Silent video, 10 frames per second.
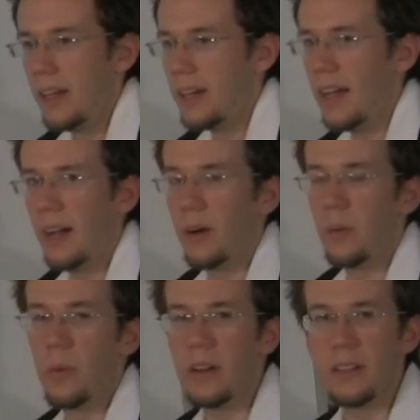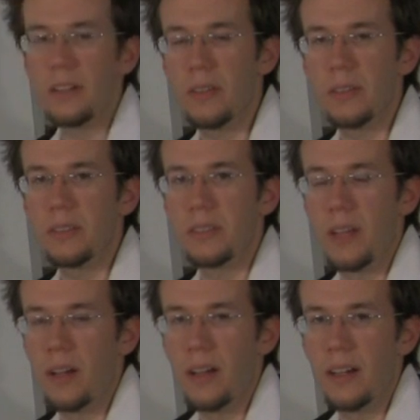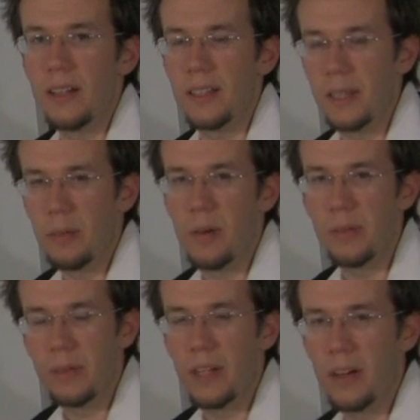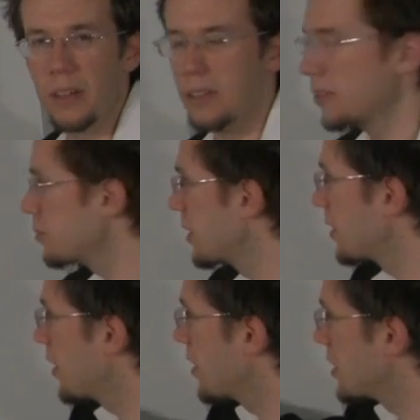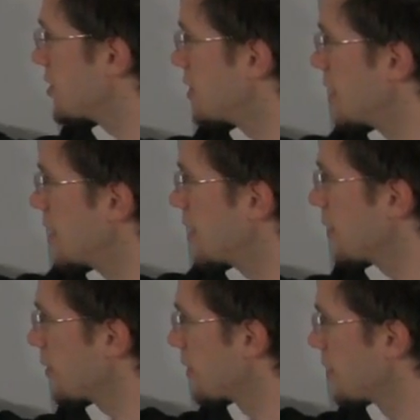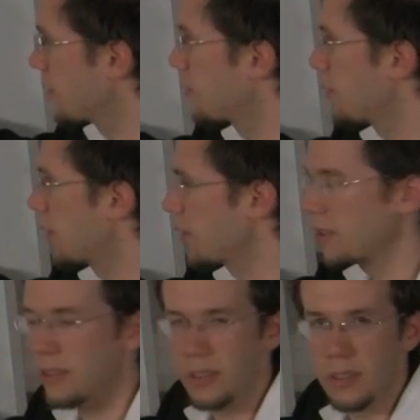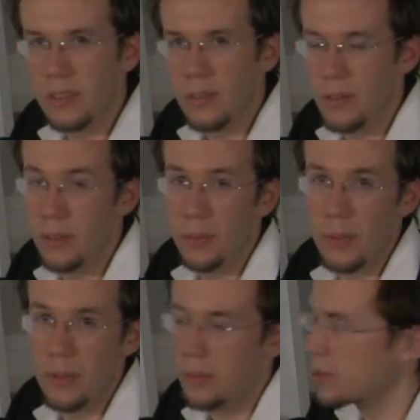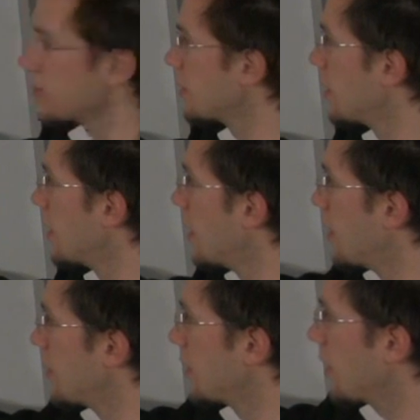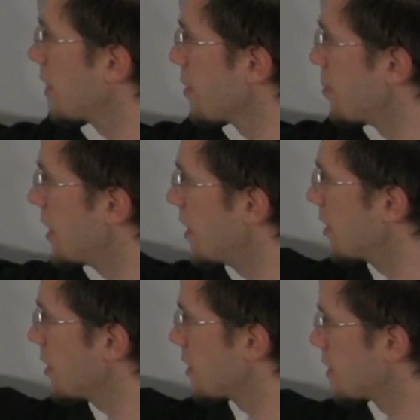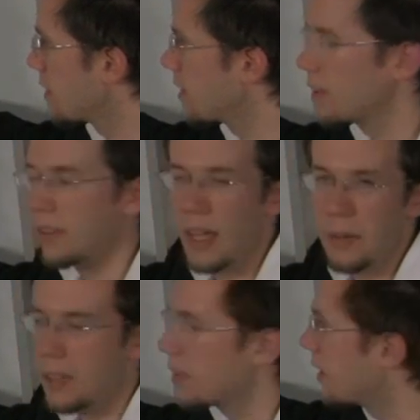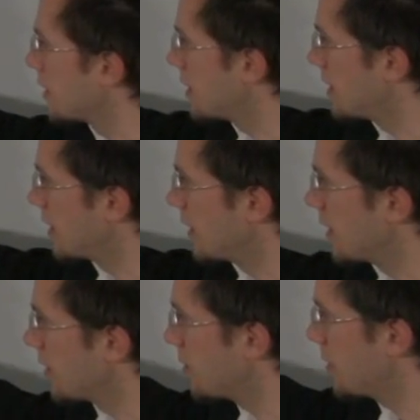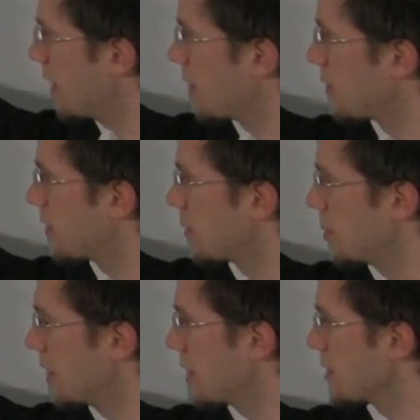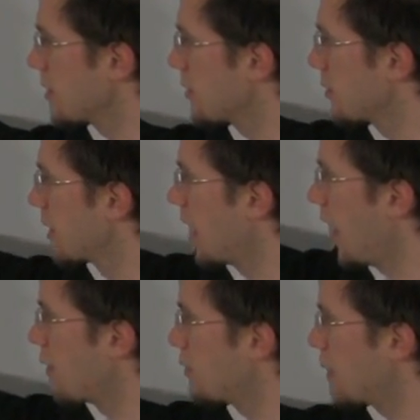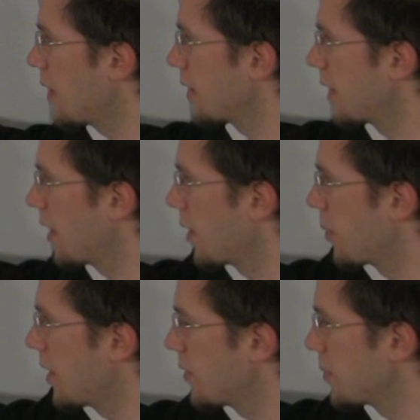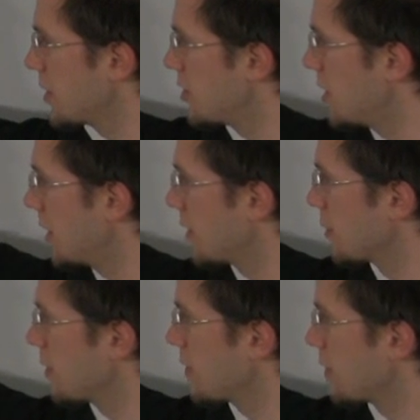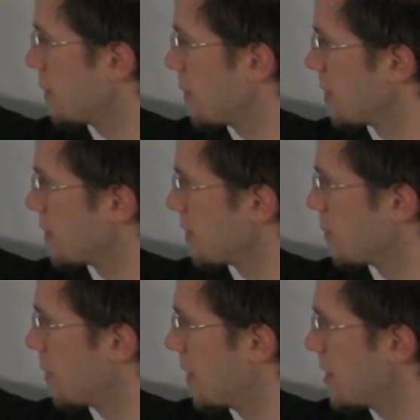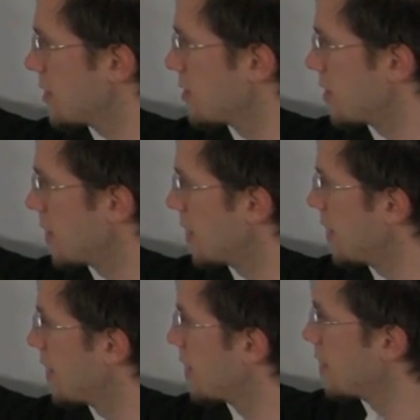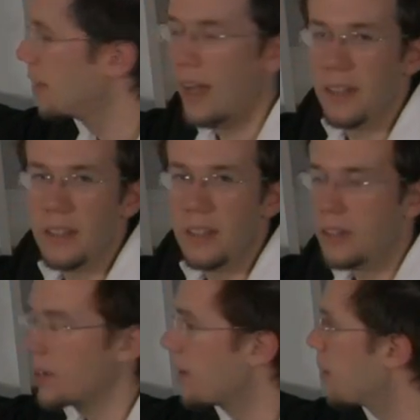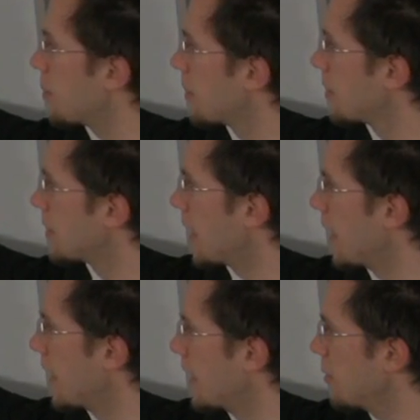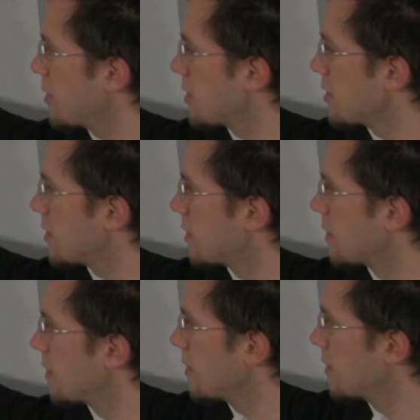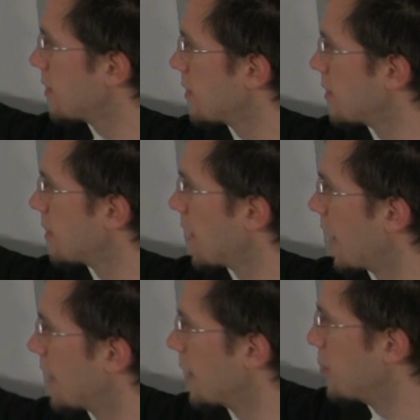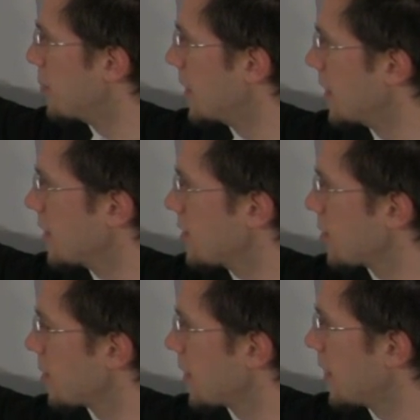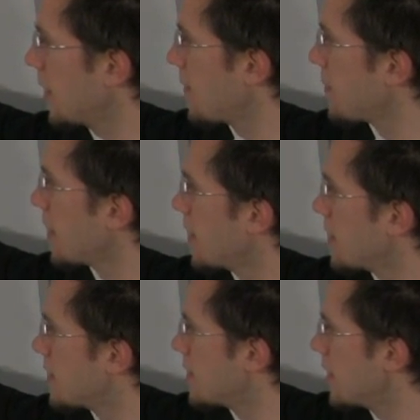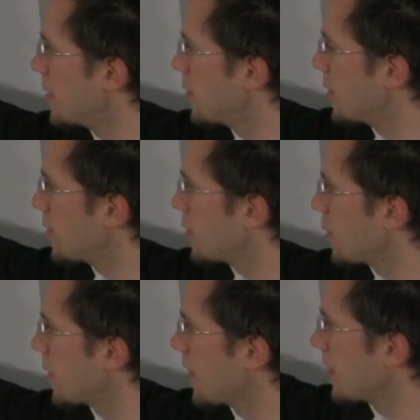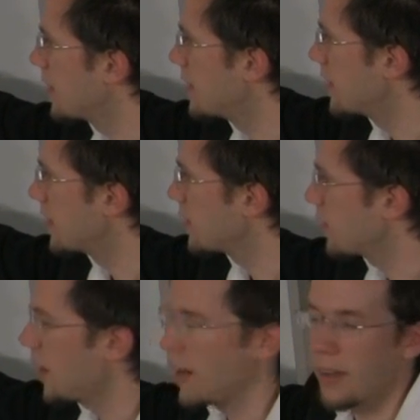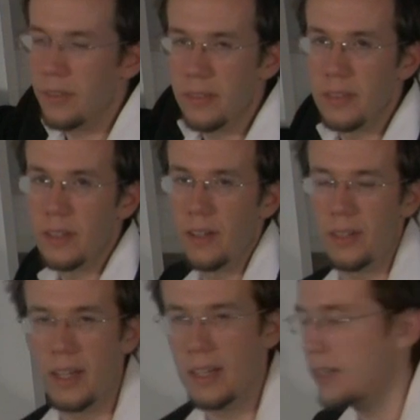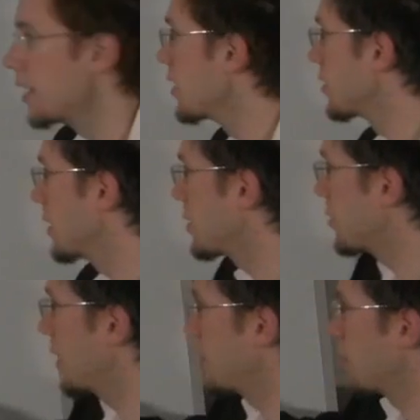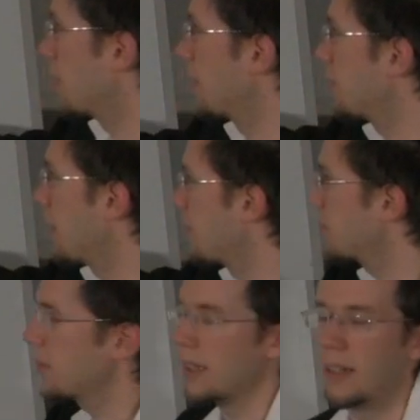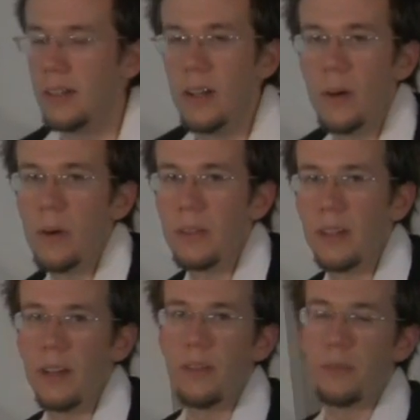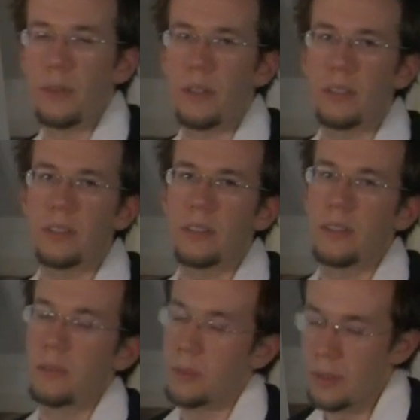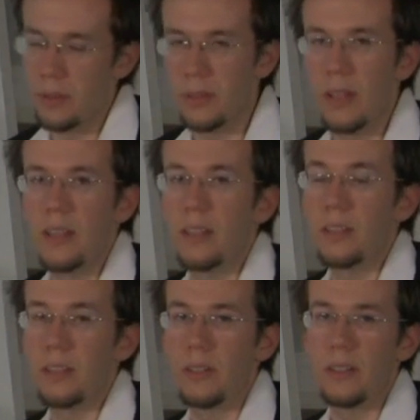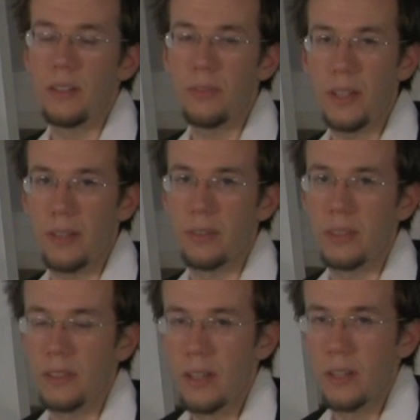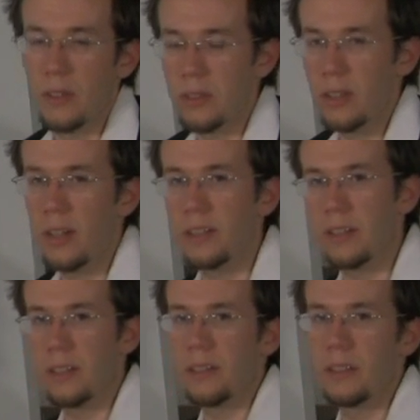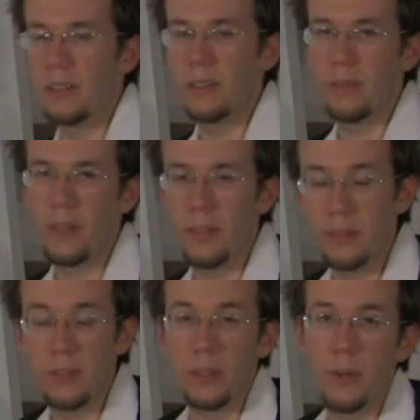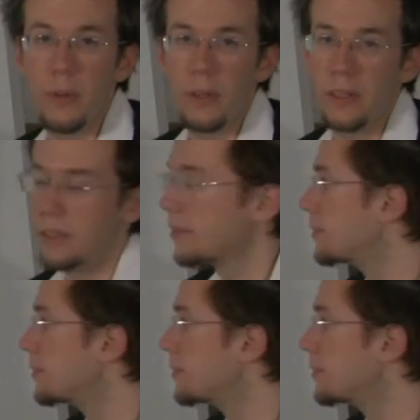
Now, what are those, like what would we call those? We'd call the G the first, or the root. We'd call the B the third, and we'd call the D the fifth, because of how far they are away from the G, the root of the chord. So one is G, and then you go up to A, which is 2, and then B is 3, C would be 4, and then D is 5. Okay, so that's where you get the 1, 5, 3, or the first, the root, the third, and the fifth. Those are called the third, the fifth of the chord.